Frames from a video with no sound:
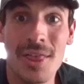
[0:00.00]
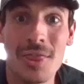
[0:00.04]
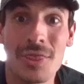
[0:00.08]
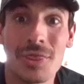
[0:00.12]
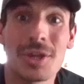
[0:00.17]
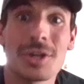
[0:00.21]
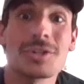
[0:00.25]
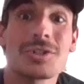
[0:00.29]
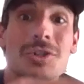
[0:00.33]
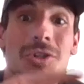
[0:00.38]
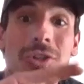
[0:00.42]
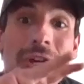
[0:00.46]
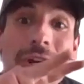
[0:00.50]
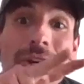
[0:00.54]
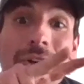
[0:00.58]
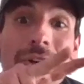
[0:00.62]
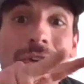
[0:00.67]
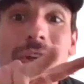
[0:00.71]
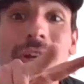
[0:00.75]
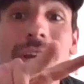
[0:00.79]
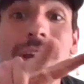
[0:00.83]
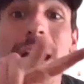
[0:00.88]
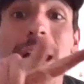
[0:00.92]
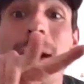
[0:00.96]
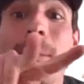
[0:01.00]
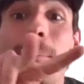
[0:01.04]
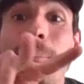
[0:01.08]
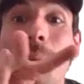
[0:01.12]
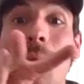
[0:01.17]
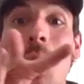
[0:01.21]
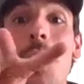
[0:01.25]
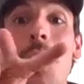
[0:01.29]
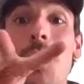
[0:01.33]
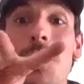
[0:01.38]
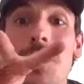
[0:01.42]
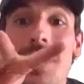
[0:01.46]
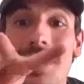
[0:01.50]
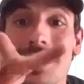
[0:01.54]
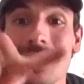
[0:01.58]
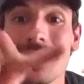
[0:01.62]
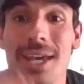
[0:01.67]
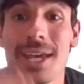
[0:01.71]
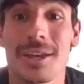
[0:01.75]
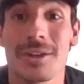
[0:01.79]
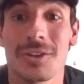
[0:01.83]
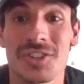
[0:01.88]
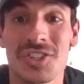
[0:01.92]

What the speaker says: there's literally a pokey tail